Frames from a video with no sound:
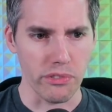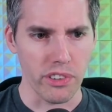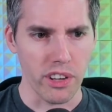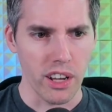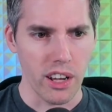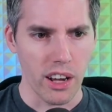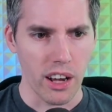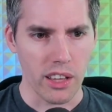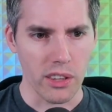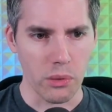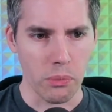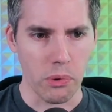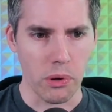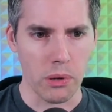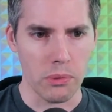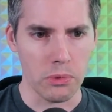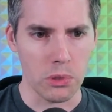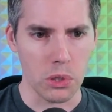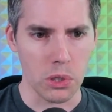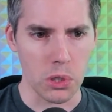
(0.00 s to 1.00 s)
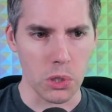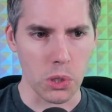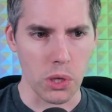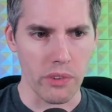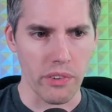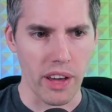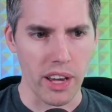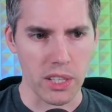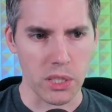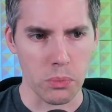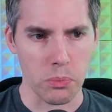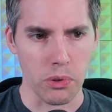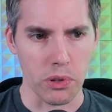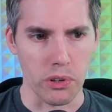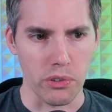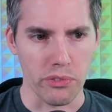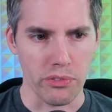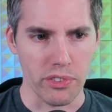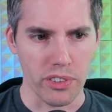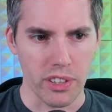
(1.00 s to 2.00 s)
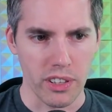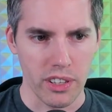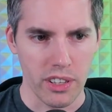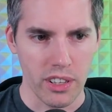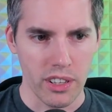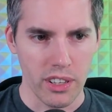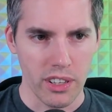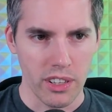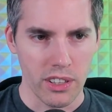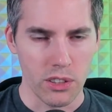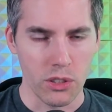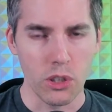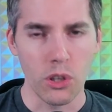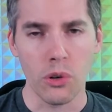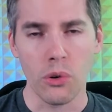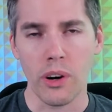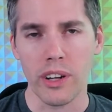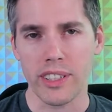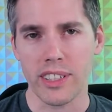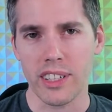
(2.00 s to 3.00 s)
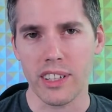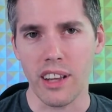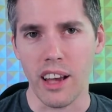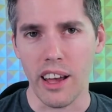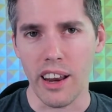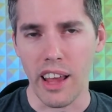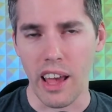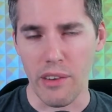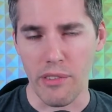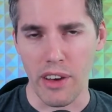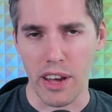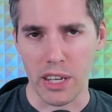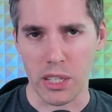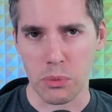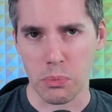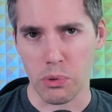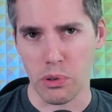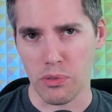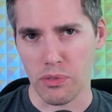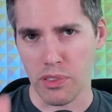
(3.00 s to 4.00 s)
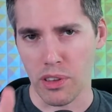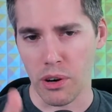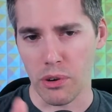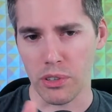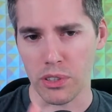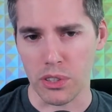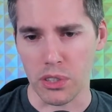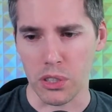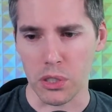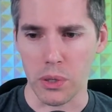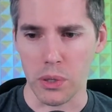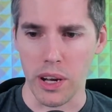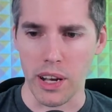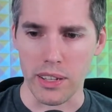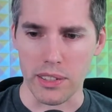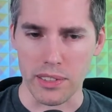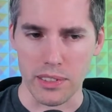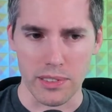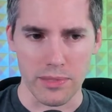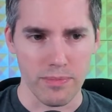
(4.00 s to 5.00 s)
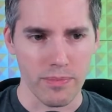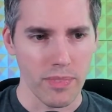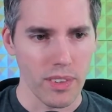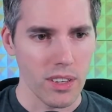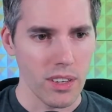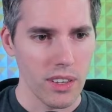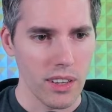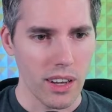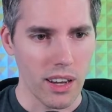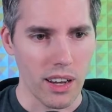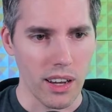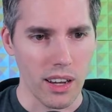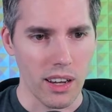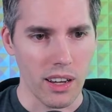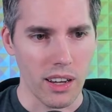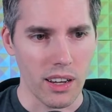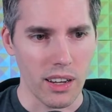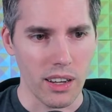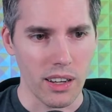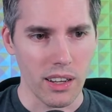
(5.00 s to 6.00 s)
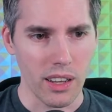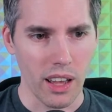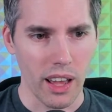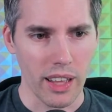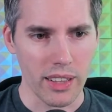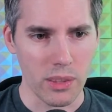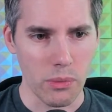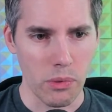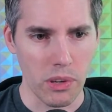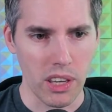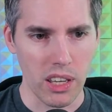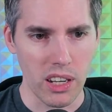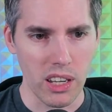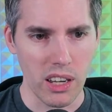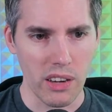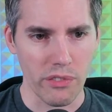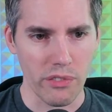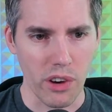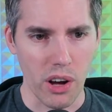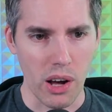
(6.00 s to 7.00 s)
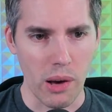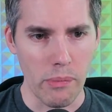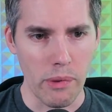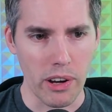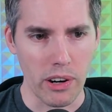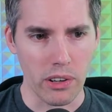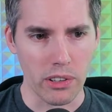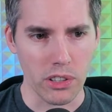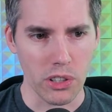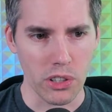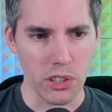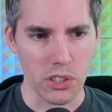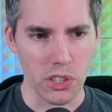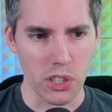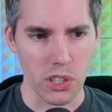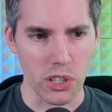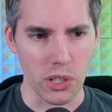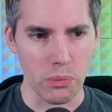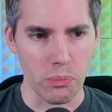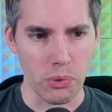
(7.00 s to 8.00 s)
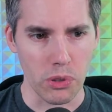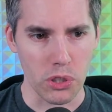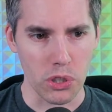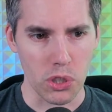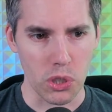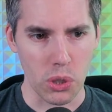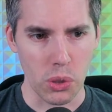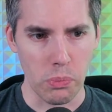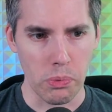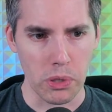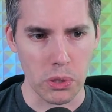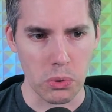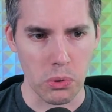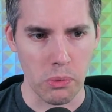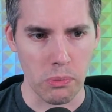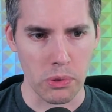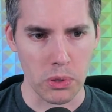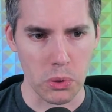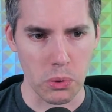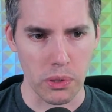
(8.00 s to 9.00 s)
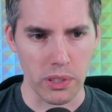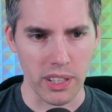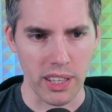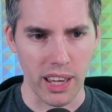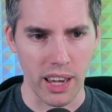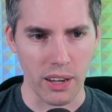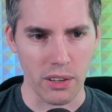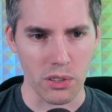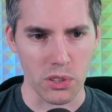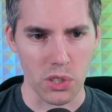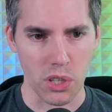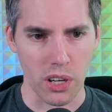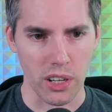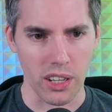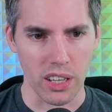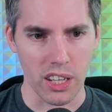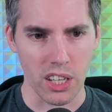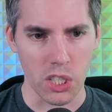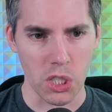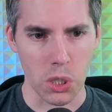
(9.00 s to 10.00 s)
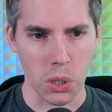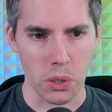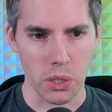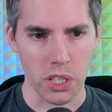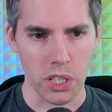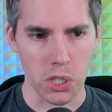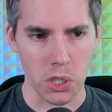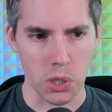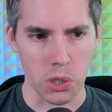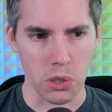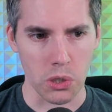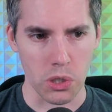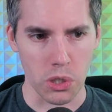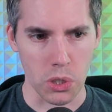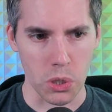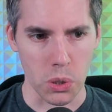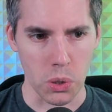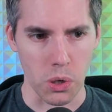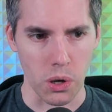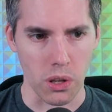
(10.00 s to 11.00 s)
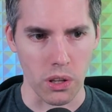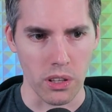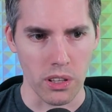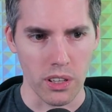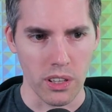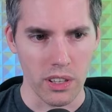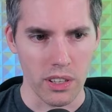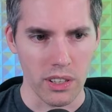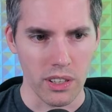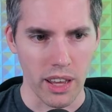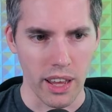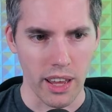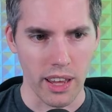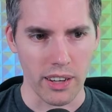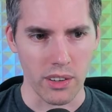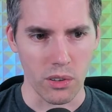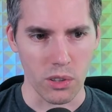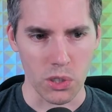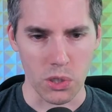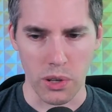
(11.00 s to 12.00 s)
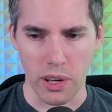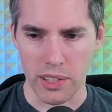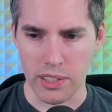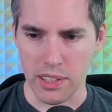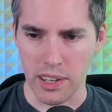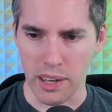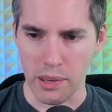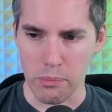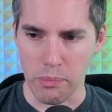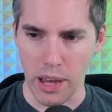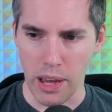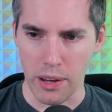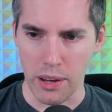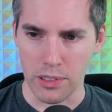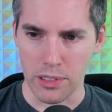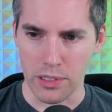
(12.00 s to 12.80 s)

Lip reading: Other perms you control have hexproof. Do you know what did not have hexproof though? Is the dress. At the beginning of combat on your turn, put 2+1/+1 counters on each creature you control. And also has Nightbound.